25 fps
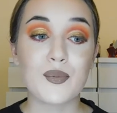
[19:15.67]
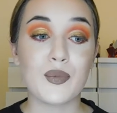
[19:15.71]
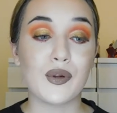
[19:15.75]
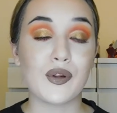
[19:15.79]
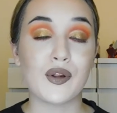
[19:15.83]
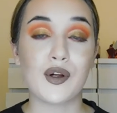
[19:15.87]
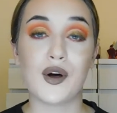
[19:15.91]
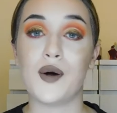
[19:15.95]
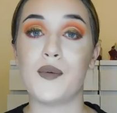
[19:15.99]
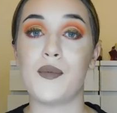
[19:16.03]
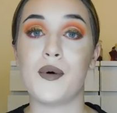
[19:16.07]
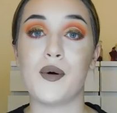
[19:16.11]
and
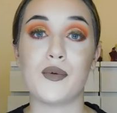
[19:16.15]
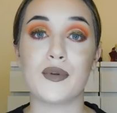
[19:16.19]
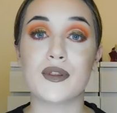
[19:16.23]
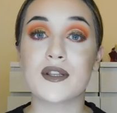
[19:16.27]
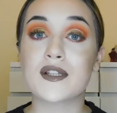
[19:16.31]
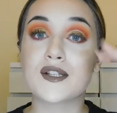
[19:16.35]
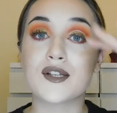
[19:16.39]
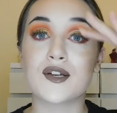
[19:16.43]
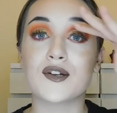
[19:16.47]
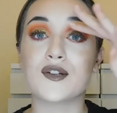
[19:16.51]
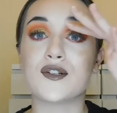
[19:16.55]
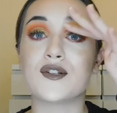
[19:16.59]
we'll come up
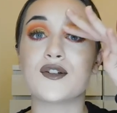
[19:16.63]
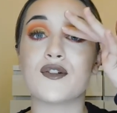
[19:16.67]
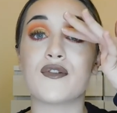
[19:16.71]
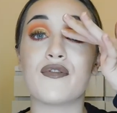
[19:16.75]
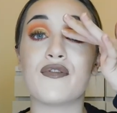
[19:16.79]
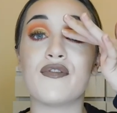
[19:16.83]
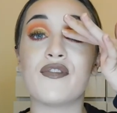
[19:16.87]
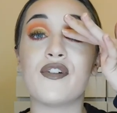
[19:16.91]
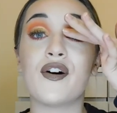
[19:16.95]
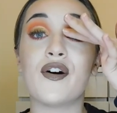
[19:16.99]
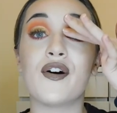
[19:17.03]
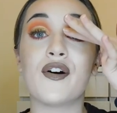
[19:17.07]
with such
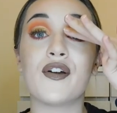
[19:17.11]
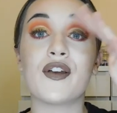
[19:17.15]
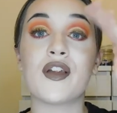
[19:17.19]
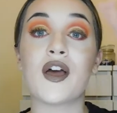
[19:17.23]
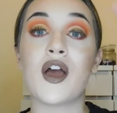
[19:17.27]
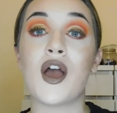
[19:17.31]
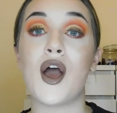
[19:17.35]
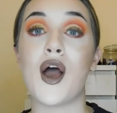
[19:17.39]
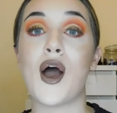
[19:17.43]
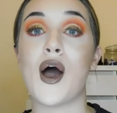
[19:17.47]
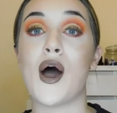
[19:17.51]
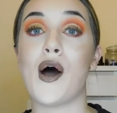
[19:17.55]
a
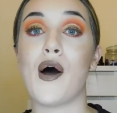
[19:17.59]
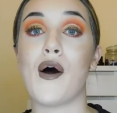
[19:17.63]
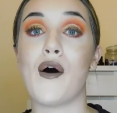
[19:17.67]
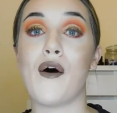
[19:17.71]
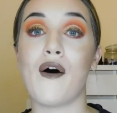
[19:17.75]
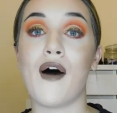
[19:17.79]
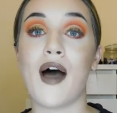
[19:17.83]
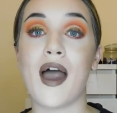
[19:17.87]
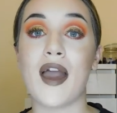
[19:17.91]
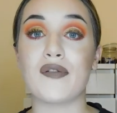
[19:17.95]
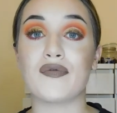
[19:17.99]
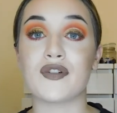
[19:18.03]
fun
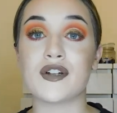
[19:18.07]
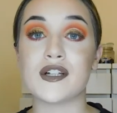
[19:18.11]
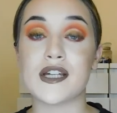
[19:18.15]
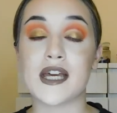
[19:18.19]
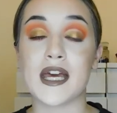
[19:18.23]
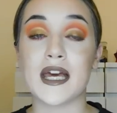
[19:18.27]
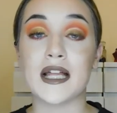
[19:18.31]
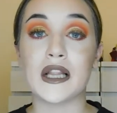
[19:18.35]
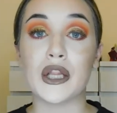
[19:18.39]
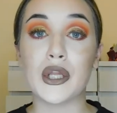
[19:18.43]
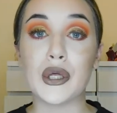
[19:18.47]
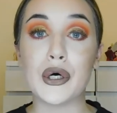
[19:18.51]
or
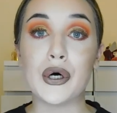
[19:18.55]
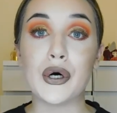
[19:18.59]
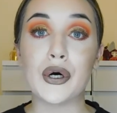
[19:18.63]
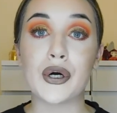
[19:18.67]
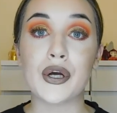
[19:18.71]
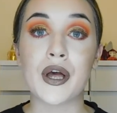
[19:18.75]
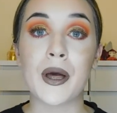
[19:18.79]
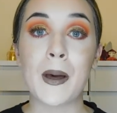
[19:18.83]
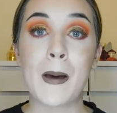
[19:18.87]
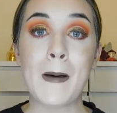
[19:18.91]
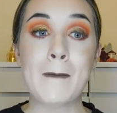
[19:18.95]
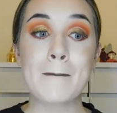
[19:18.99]
everyday
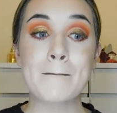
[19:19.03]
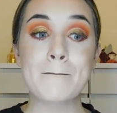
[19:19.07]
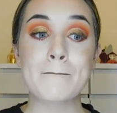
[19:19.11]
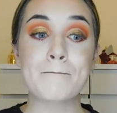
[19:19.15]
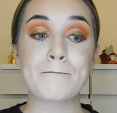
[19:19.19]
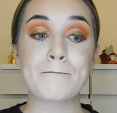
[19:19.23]
look.